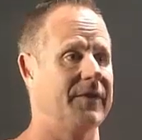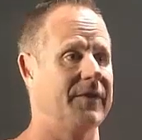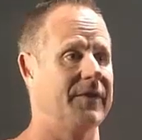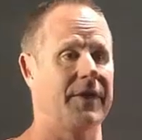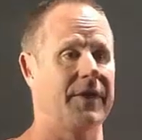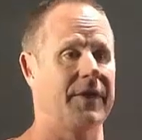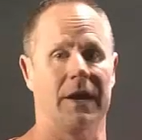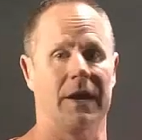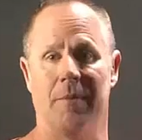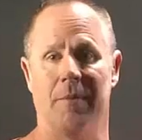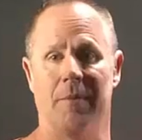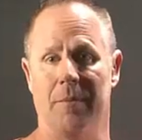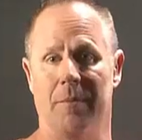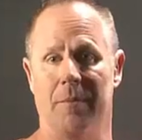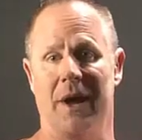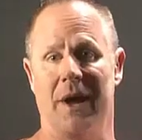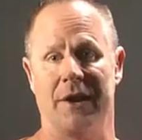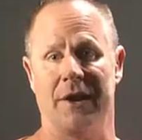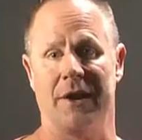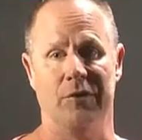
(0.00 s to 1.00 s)
if you're thinking about
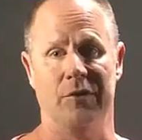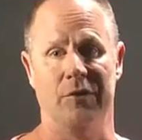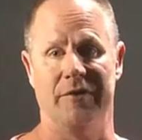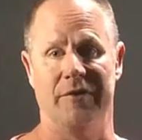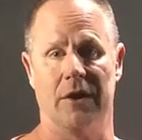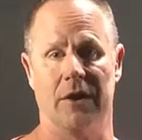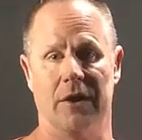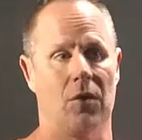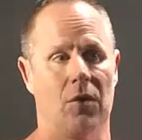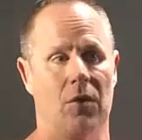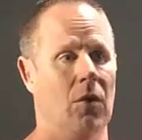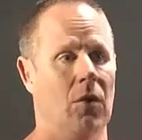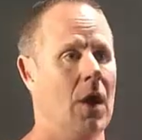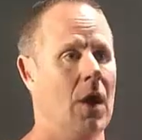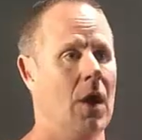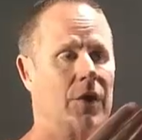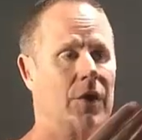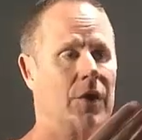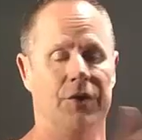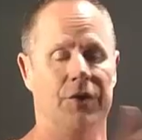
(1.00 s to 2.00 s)
buying a new
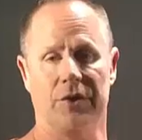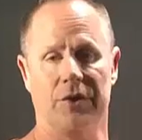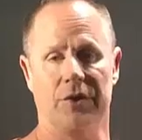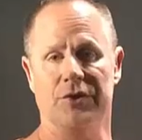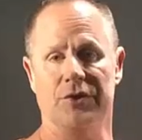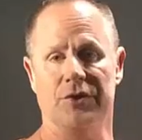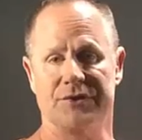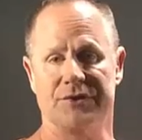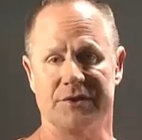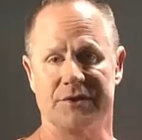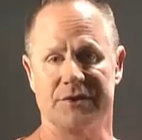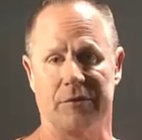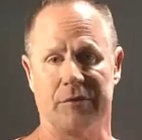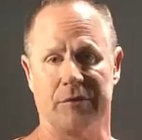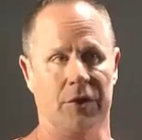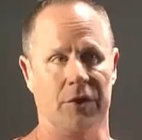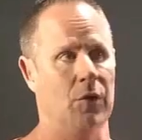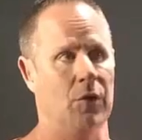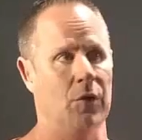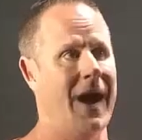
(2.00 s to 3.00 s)
vehicle. You could use this
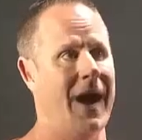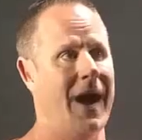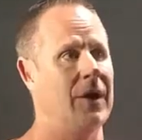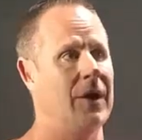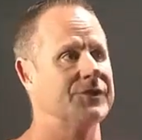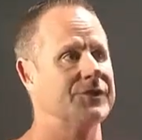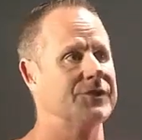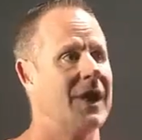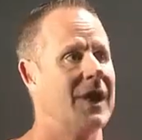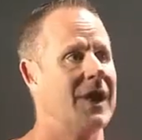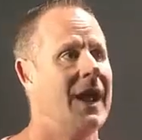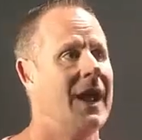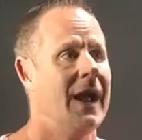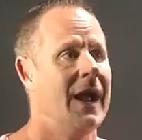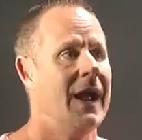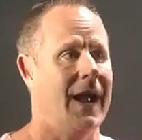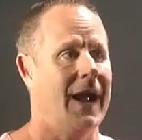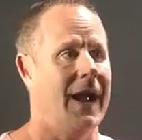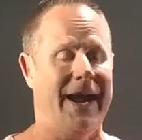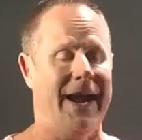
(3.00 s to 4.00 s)
for a new house.
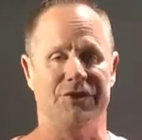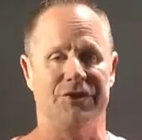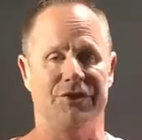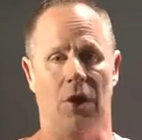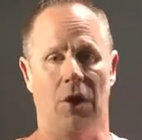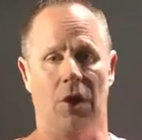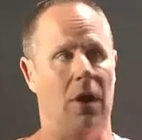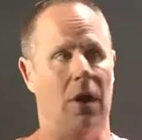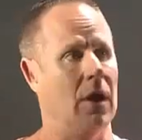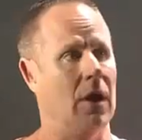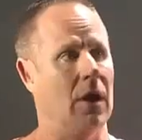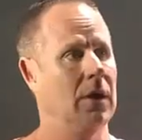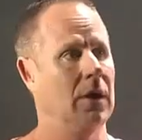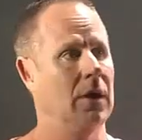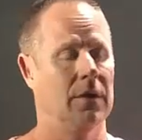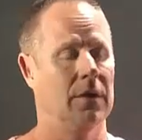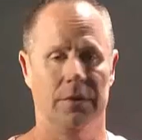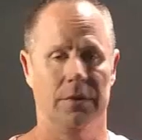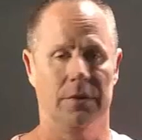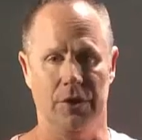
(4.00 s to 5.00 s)
HR,
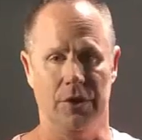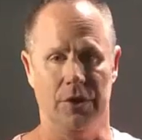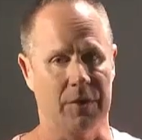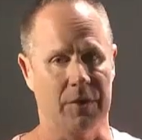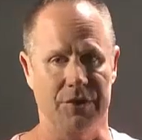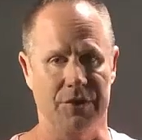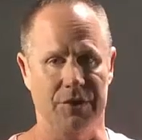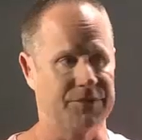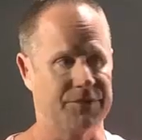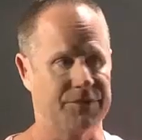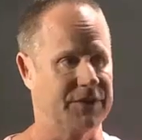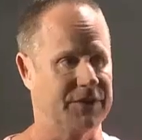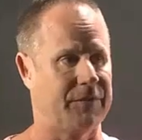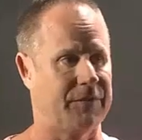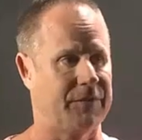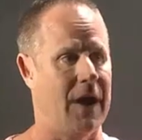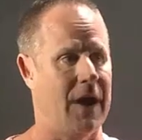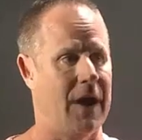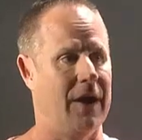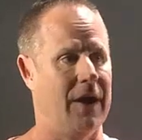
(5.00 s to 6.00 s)
you could use this
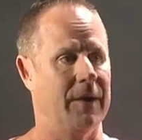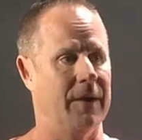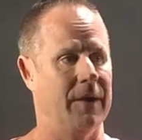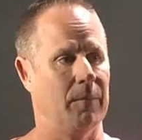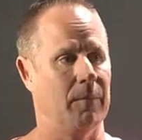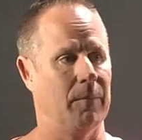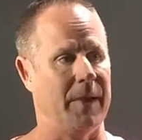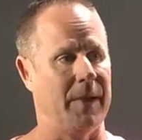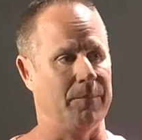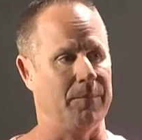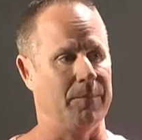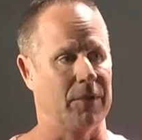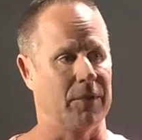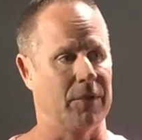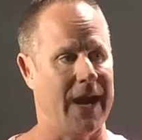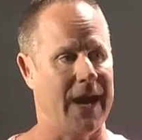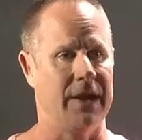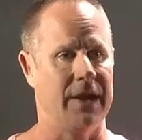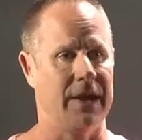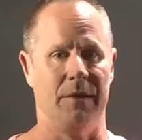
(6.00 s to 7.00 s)
for hiring people.
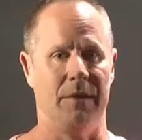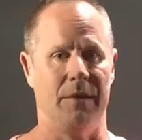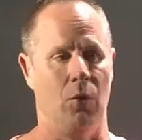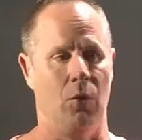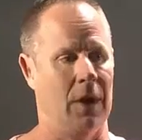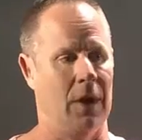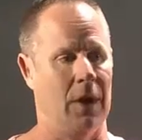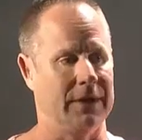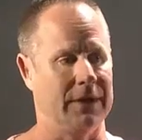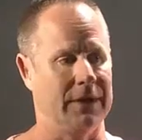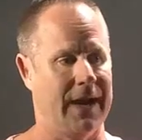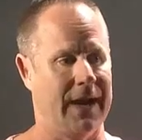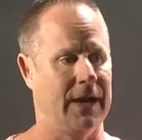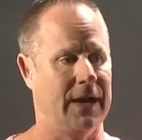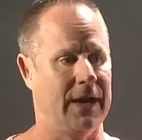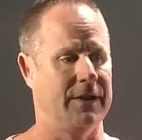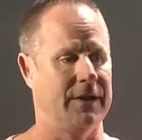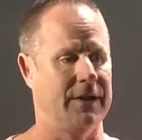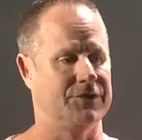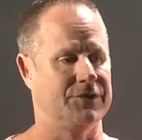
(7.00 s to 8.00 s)
Candidate 1,
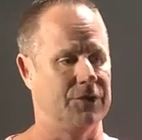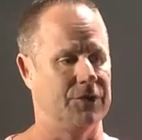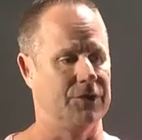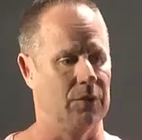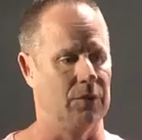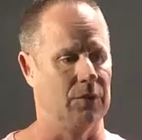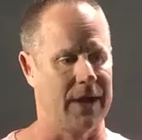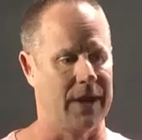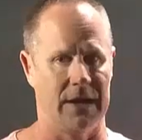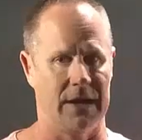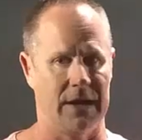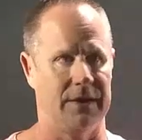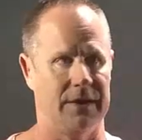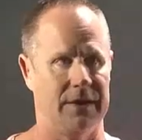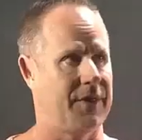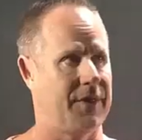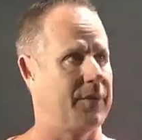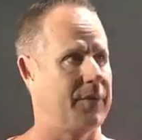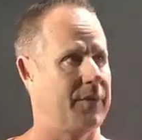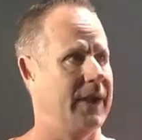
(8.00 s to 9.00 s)
candidate 2,
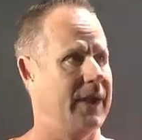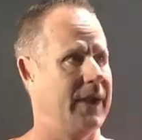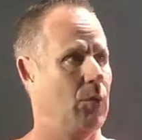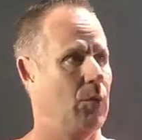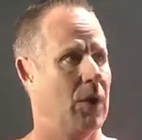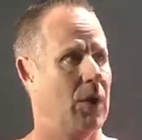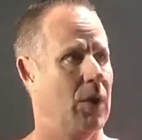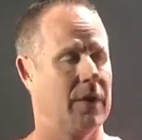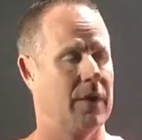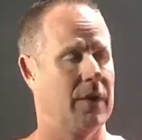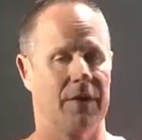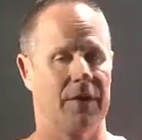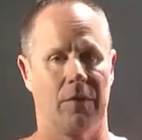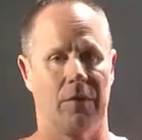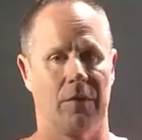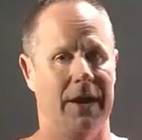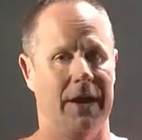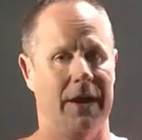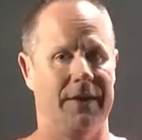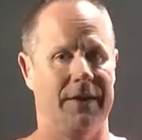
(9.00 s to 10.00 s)
candidate 3. What are the
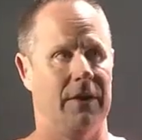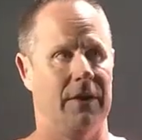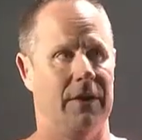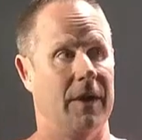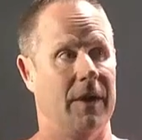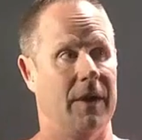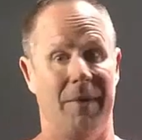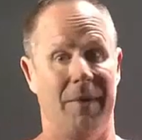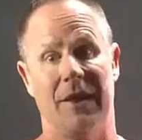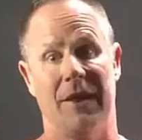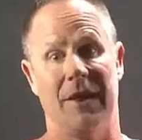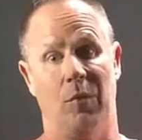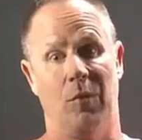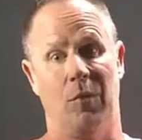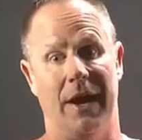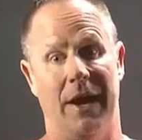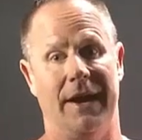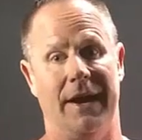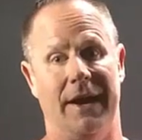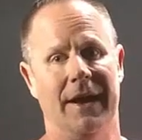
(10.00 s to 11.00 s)
criteria? By the
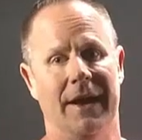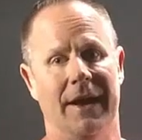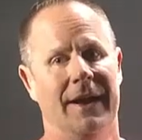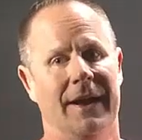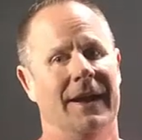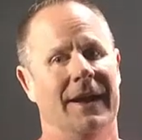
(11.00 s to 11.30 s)
way,